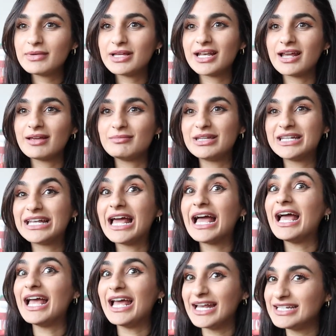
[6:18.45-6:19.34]
and I
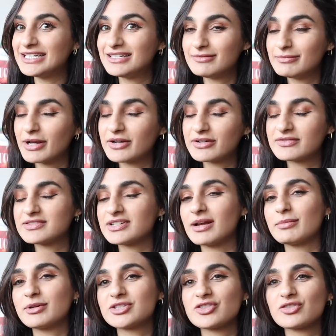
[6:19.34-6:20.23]
mean any amount of
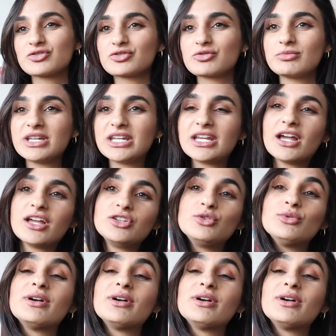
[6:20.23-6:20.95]
time on social media,